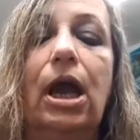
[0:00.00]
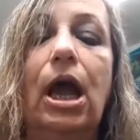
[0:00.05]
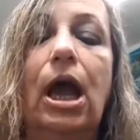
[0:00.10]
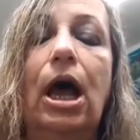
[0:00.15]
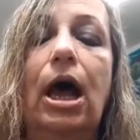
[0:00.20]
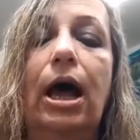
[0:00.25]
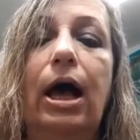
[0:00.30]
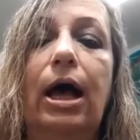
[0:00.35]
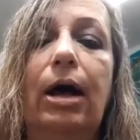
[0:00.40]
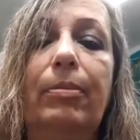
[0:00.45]

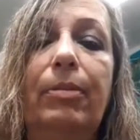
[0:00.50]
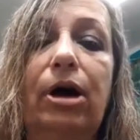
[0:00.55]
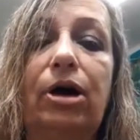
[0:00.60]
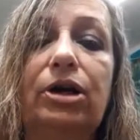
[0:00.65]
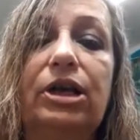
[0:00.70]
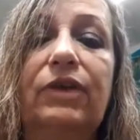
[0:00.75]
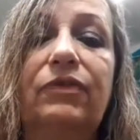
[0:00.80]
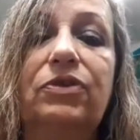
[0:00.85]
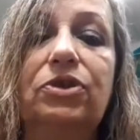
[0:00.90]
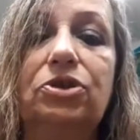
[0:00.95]
I'll
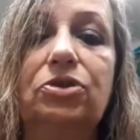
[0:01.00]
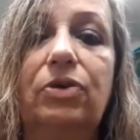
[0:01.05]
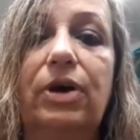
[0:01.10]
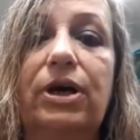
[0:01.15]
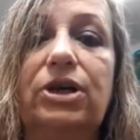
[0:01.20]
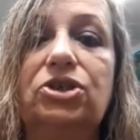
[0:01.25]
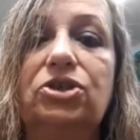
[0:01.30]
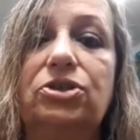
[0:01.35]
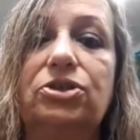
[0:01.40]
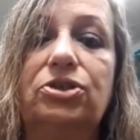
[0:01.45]
give you
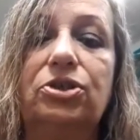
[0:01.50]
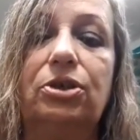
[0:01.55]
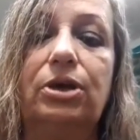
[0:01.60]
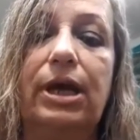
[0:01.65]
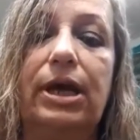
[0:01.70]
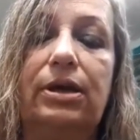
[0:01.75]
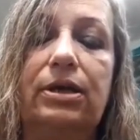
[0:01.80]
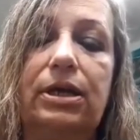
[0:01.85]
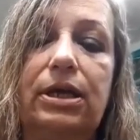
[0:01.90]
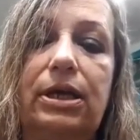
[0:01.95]
directions on how
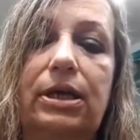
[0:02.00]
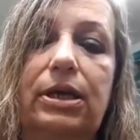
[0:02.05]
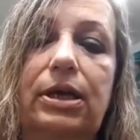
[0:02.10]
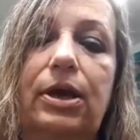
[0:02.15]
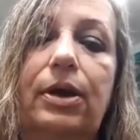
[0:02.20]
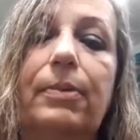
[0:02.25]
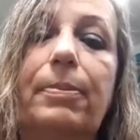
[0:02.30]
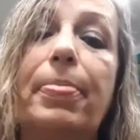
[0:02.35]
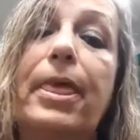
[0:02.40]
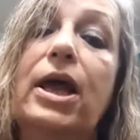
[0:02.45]
to get here.
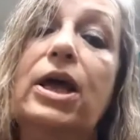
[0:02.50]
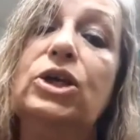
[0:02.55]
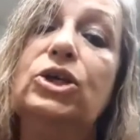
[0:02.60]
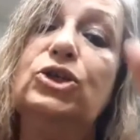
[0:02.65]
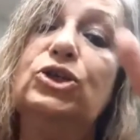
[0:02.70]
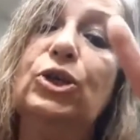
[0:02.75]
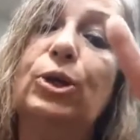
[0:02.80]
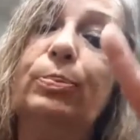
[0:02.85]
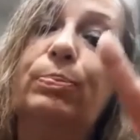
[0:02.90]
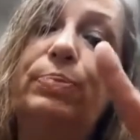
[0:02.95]

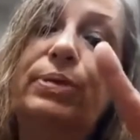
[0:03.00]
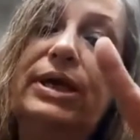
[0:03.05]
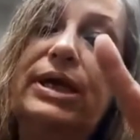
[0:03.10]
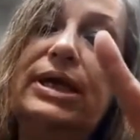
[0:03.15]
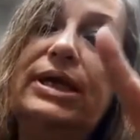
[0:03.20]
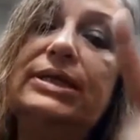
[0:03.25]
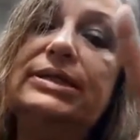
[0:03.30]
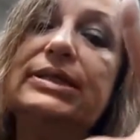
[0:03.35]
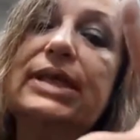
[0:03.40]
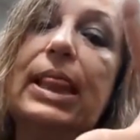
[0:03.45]
So
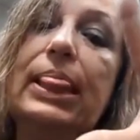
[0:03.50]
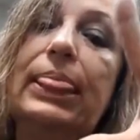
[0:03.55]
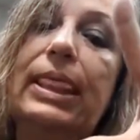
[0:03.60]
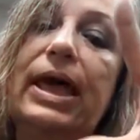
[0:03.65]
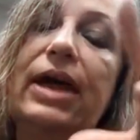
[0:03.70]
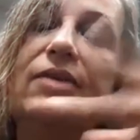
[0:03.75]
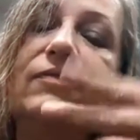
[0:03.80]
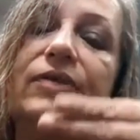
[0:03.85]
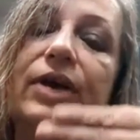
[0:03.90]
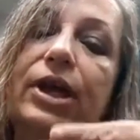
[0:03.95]
peace,
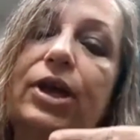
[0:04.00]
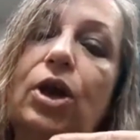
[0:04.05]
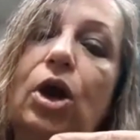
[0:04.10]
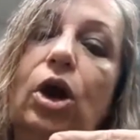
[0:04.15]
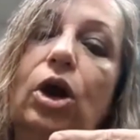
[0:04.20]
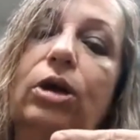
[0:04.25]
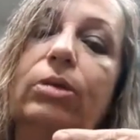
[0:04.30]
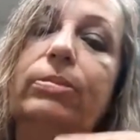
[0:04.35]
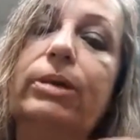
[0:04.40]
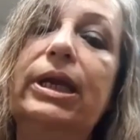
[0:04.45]
love, and
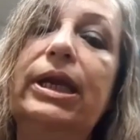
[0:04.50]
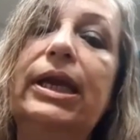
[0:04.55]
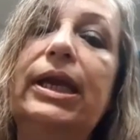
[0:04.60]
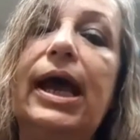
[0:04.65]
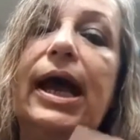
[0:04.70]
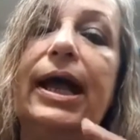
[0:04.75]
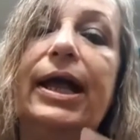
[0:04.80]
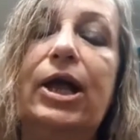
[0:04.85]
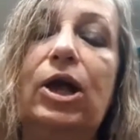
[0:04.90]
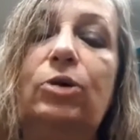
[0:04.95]
harmony.
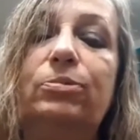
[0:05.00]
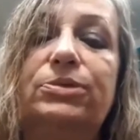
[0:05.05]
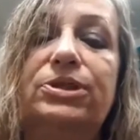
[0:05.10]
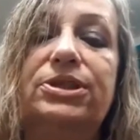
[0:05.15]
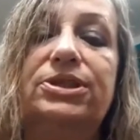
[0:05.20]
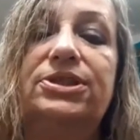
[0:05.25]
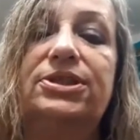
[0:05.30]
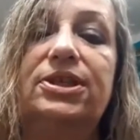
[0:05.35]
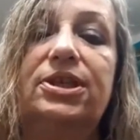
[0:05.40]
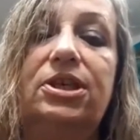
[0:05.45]
I hope to
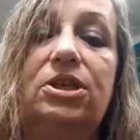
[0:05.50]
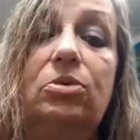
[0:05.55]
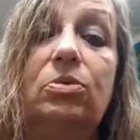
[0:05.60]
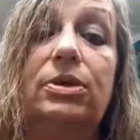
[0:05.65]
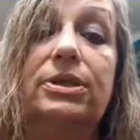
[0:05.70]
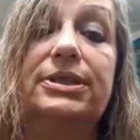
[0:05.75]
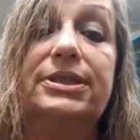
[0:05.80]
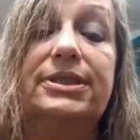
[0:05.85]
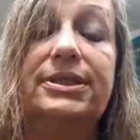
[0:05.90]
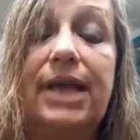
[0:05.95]
see you on
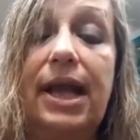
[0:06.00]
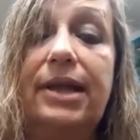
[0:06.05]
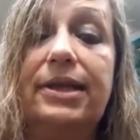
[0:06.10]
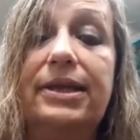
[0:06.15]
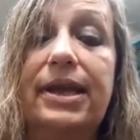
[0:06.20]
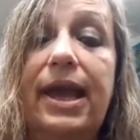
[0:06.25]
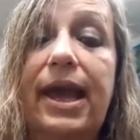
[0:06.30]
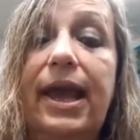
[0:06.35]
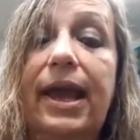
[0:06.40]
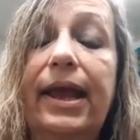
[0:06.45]

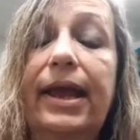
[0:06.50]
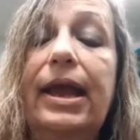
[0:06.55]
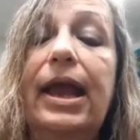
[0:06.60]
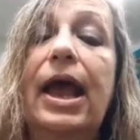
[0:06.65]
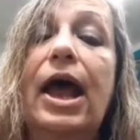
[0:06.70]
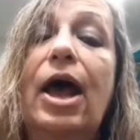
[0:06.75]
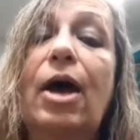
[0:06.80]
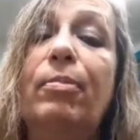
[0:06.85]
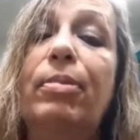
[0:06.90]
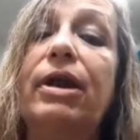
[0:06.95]
Sunday.
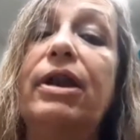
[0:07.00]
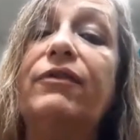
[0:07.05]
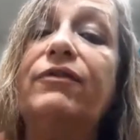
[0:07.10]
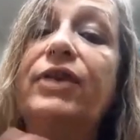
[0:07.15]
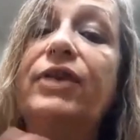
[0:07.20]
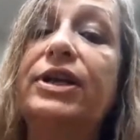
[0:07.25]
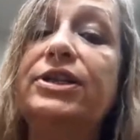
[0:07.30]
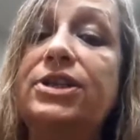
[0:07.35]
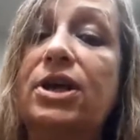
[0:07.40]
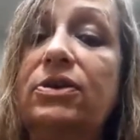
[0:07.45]
But if I
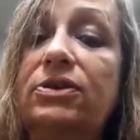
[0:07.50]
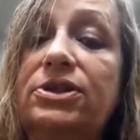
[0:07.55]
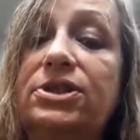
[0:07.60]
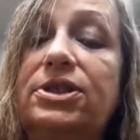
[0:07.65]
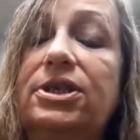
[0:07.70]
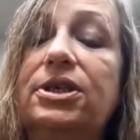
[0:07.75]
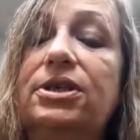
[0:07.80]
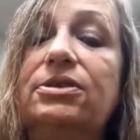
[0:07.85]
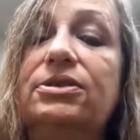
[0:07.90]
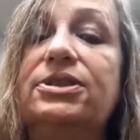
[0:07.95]
don't
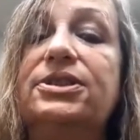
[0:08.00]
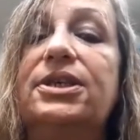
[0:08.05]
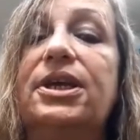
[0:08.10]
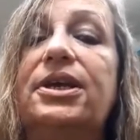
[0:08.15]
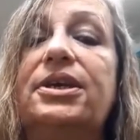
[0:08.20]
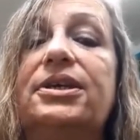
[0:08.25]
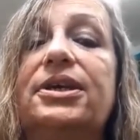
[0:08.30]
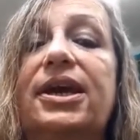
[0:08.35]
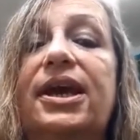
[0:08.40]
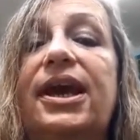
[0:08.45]
see you
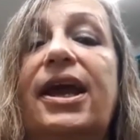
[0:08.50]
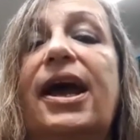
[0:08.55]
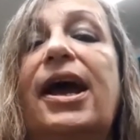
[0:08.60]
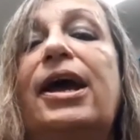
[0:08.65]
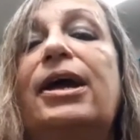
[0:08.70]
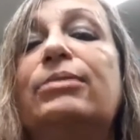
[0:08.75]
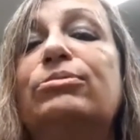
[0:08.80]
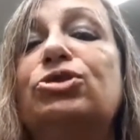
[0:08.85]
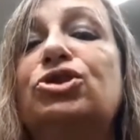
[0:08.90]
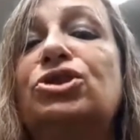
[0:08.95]
Sunday,
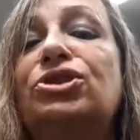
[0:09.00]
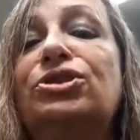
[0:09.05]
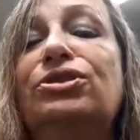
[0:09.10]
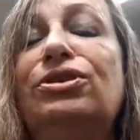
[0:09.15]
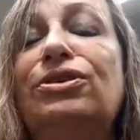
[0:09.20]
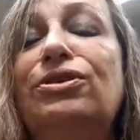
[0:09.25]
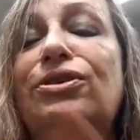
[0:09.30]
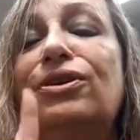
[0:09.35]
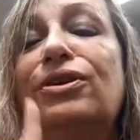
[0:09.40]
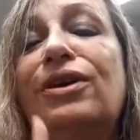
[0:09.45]
I'm
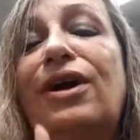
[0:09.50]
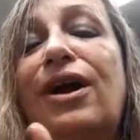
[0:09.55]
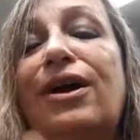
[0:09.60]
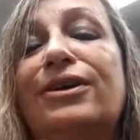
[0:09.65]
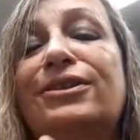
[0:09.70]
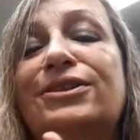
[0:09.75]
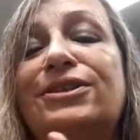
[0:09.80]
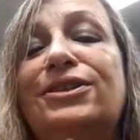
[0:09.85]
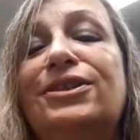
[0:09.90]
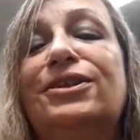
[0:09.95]
sure I'll
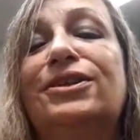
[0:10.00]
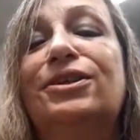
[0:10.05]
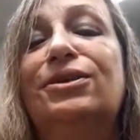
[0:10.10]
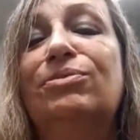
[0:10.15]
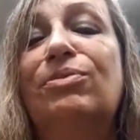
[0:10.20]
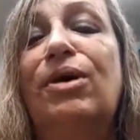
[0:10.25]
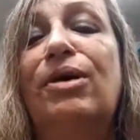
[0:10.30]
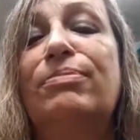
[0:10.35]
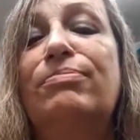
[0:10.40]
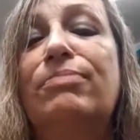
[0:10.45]
see you
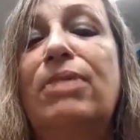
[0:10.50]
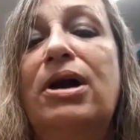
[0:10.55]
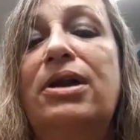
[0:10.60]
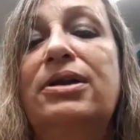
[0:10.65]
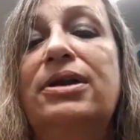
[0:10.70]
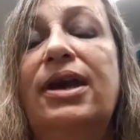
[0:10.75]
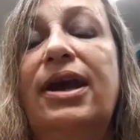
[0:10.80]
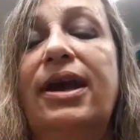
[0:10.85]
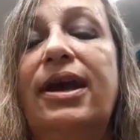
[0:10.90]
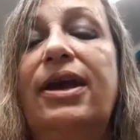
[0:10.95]
on
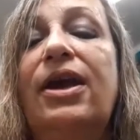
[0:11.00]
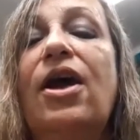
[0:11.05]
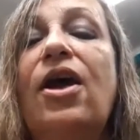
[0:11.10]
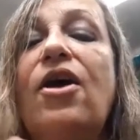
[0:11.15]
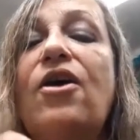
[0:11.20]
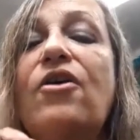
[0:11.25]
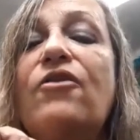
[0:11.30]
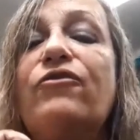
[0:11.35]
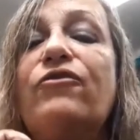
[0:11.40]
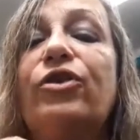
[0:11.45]
Monday
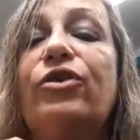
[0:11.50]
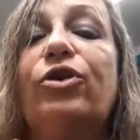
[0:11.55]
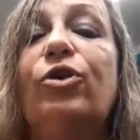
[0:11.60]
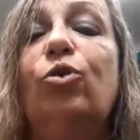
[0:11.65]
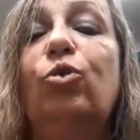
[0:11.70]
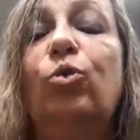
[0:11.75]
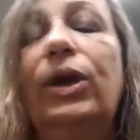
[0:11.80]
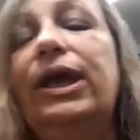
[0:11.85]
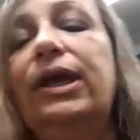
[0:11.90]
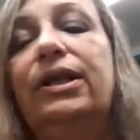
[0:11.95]
for the
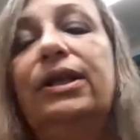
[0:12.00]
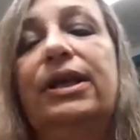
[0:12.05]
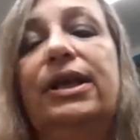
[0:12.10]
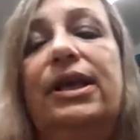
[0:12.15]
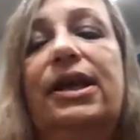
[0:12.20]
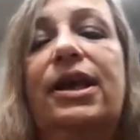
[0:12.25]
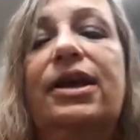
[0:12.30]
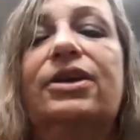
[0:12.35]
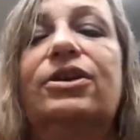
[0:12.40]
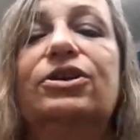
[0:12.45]
weekly
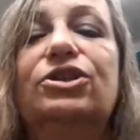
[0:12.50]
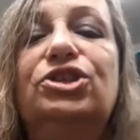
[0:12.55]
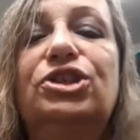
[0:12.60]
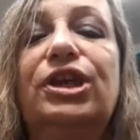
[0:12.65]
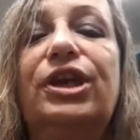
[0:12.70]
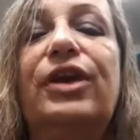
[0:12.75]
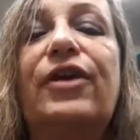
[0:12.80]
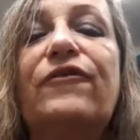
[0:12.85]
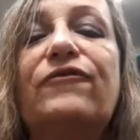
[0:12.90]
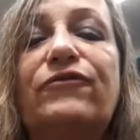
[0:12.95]

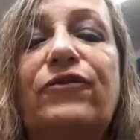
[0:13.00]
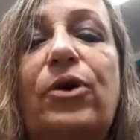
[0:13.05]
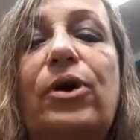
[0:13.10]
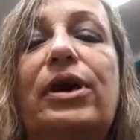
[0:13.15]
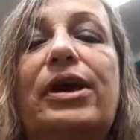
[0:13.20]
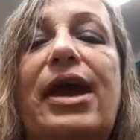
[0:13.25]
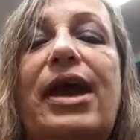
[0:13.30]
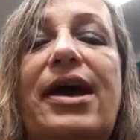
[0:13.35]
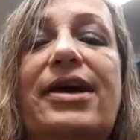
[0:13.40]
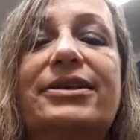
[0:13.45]
energy
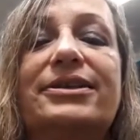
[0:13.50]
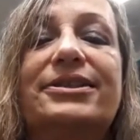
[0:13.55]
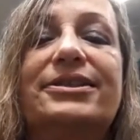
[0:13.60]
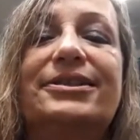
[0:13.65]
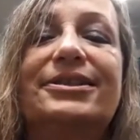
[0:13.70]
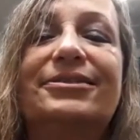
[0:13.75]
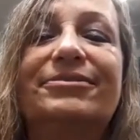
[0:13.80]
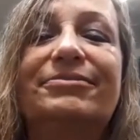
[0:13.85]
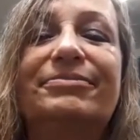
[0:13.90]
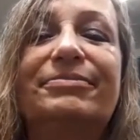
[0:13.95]
forecast.